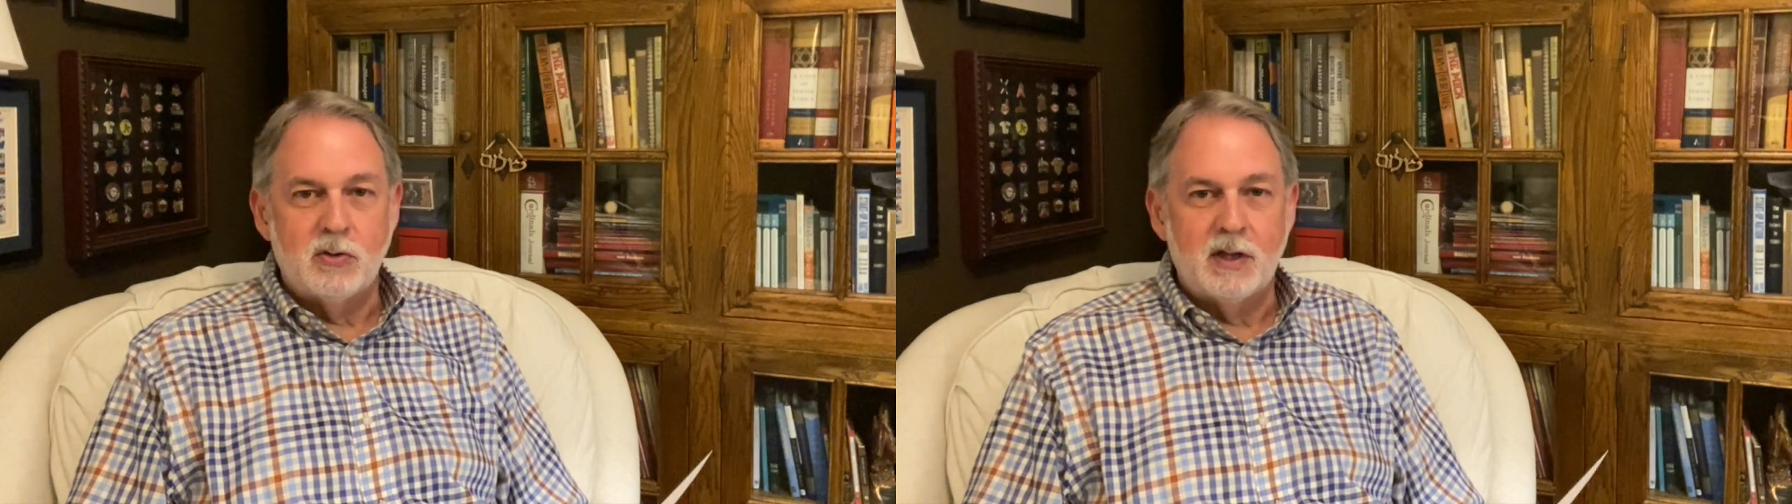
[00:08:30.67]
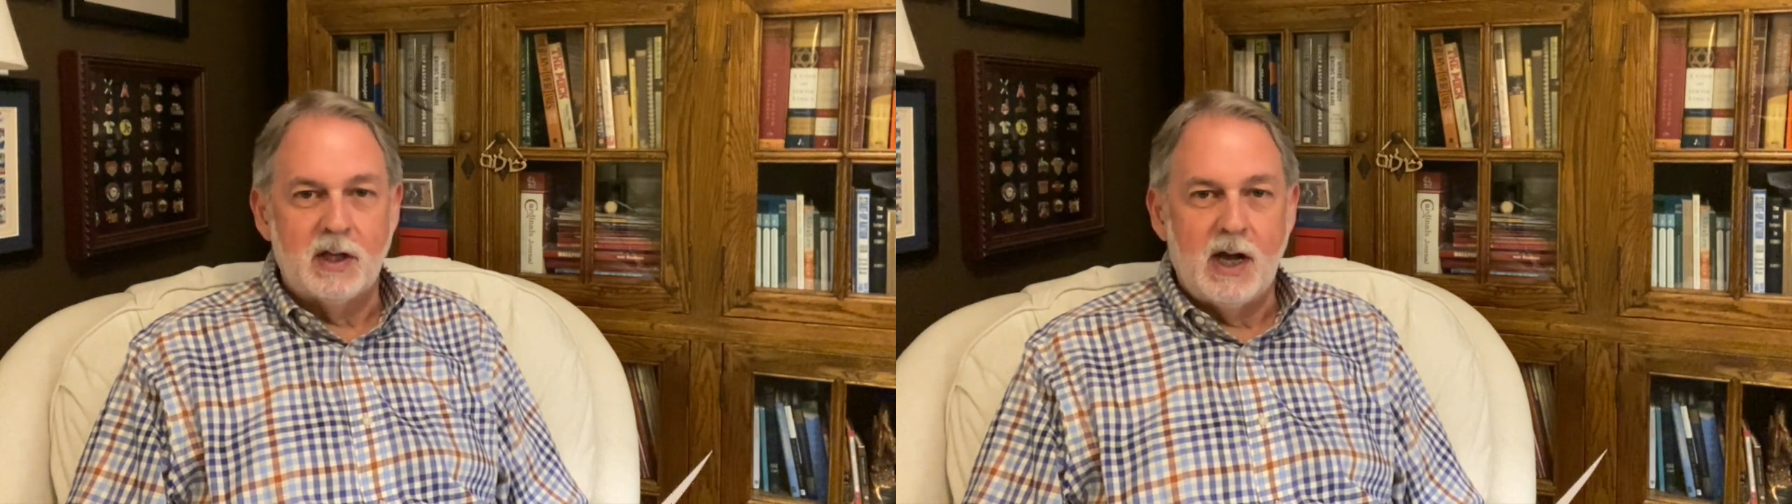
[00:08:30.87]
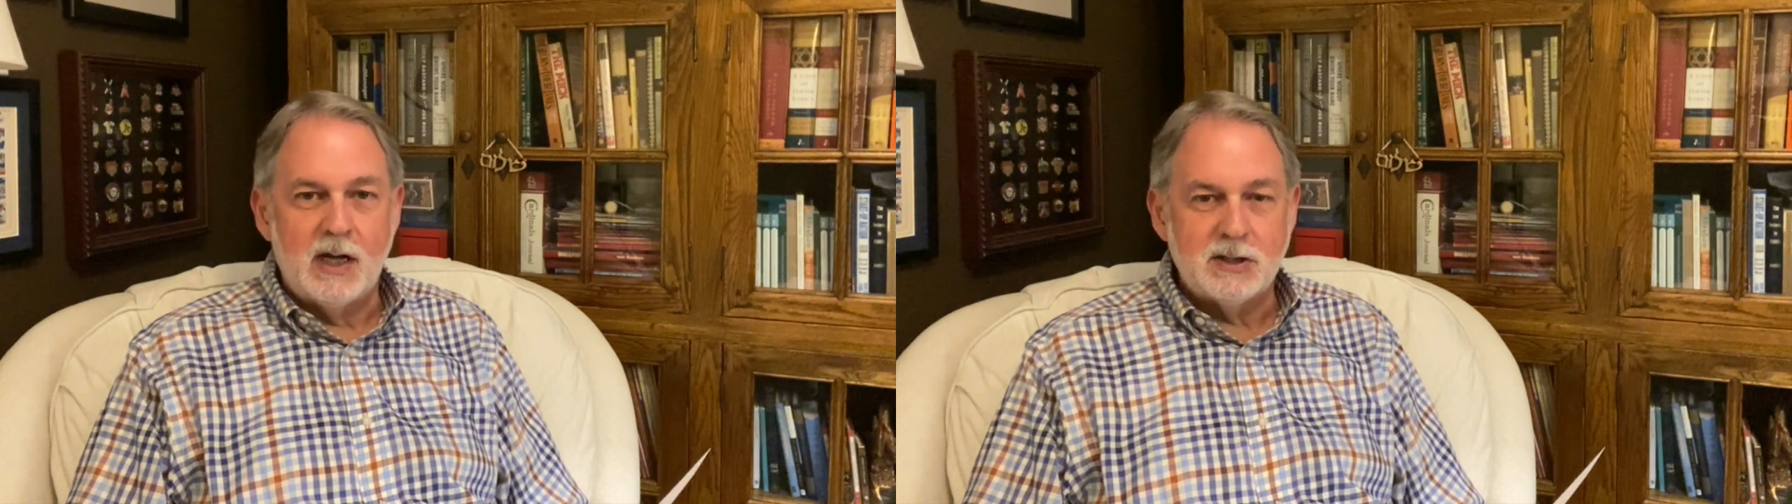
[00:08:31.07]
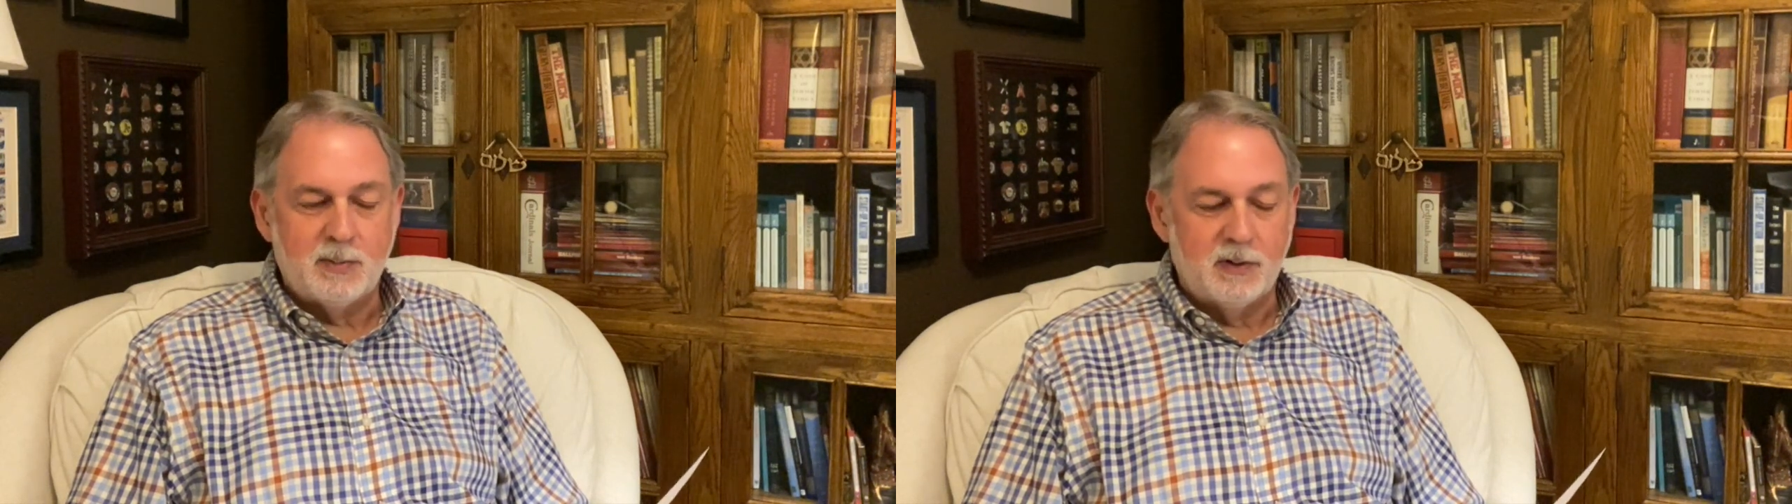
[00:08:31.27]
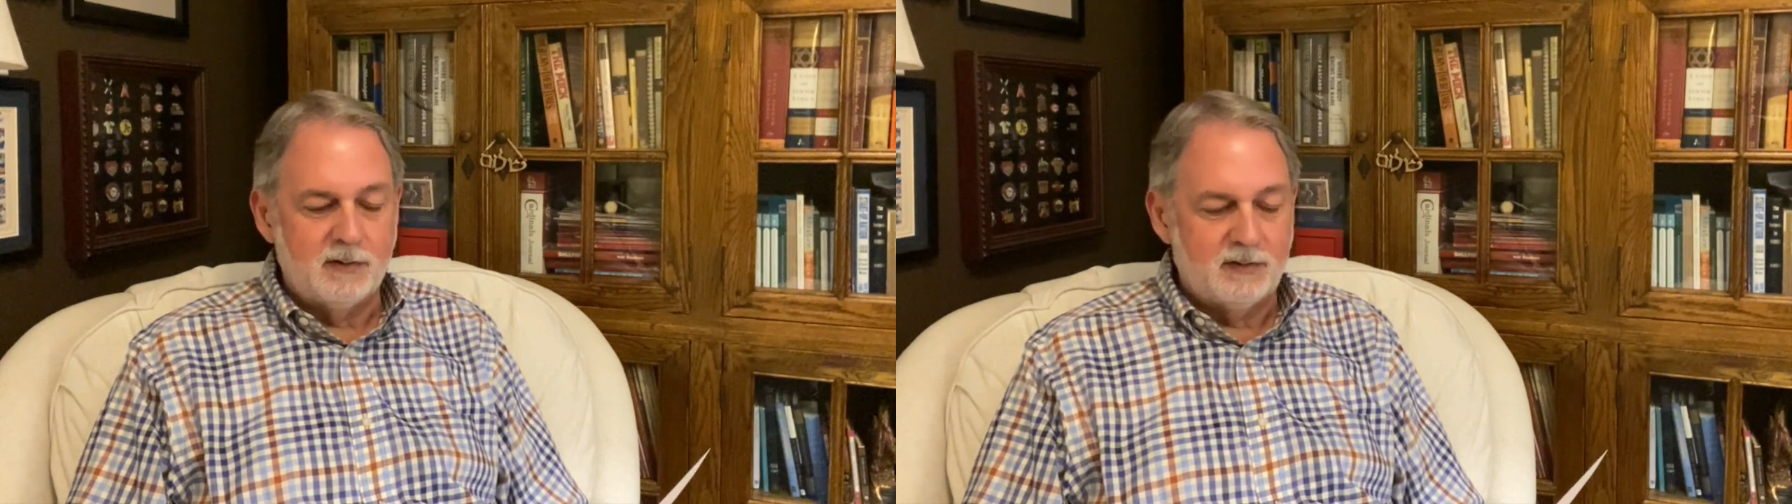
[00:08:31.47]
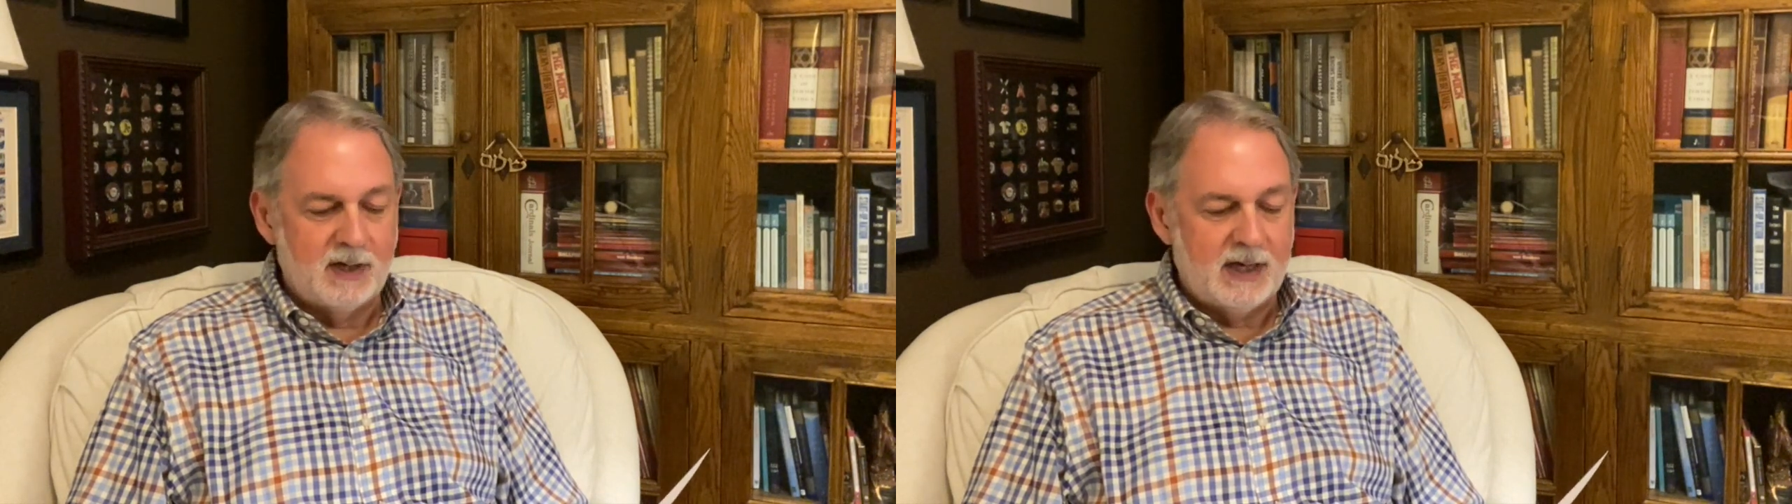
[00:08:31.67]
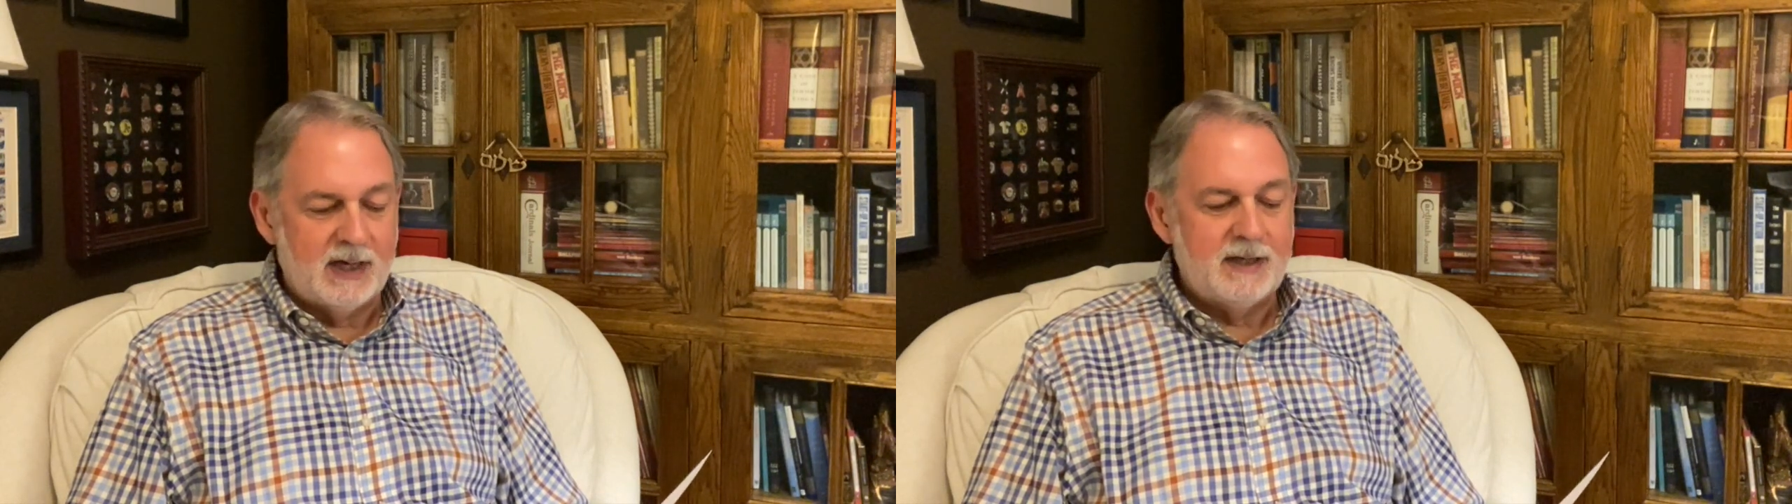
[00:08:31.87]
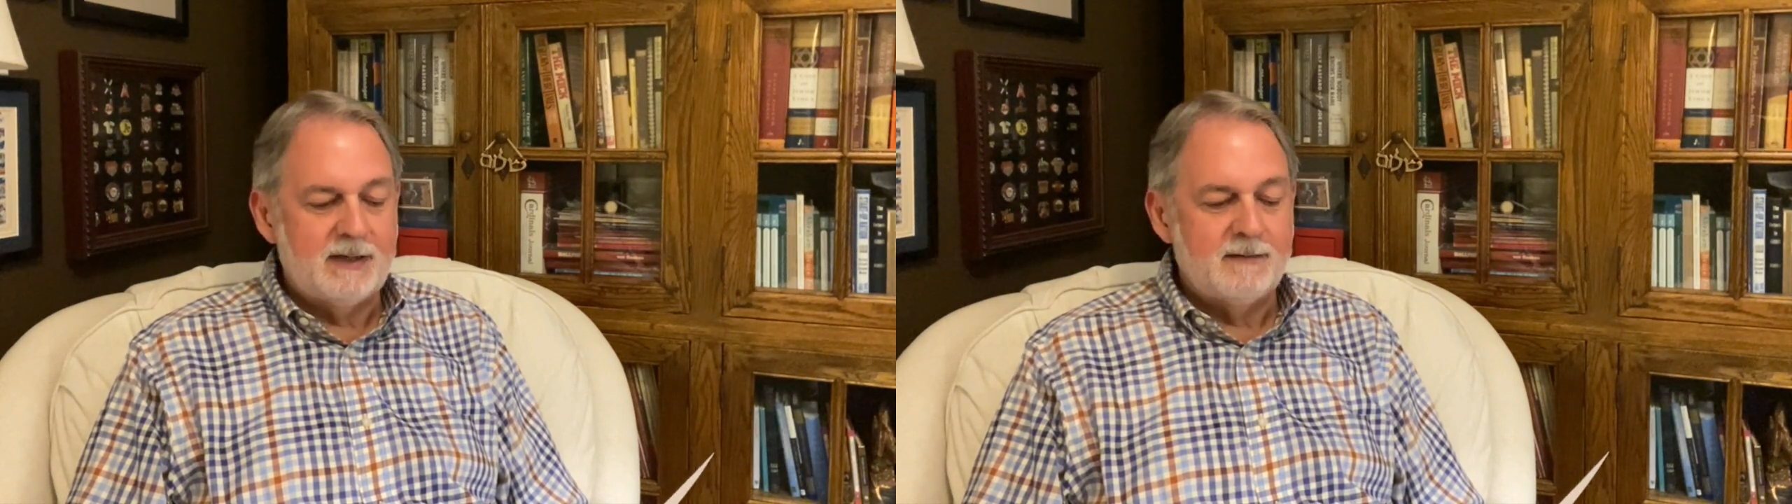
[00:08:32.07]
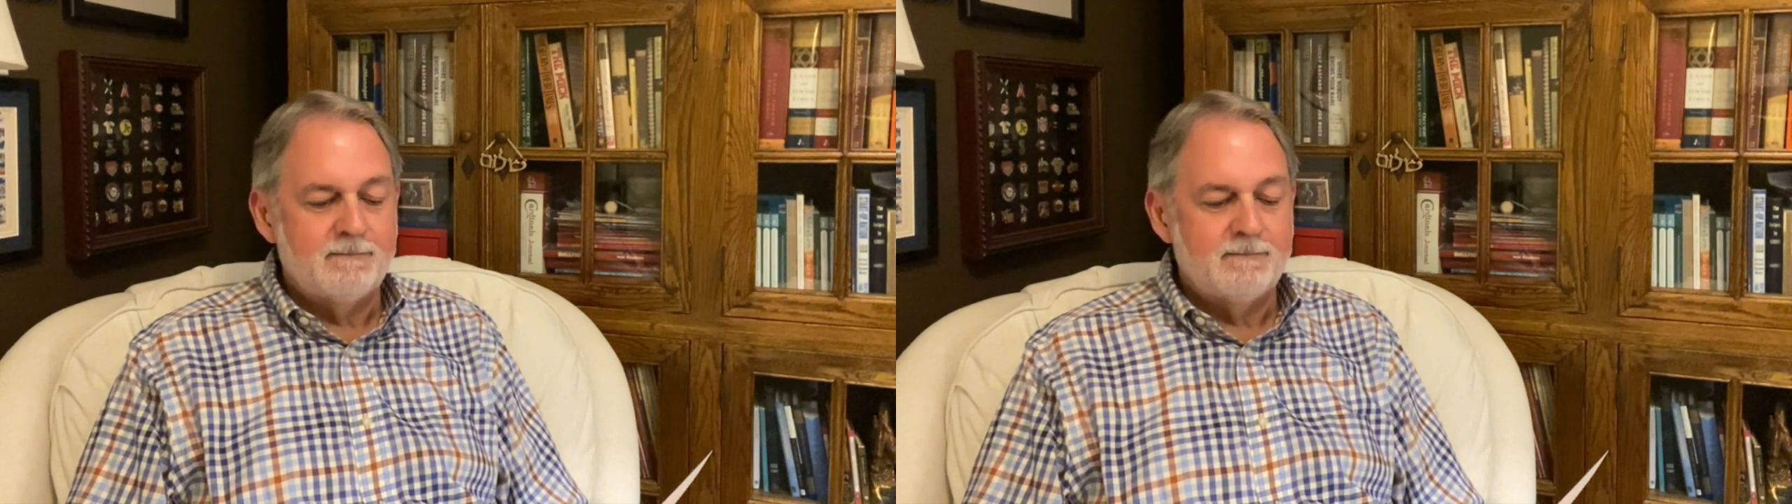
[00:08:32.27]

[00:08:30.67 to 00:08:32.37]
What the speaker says: the gospel of God.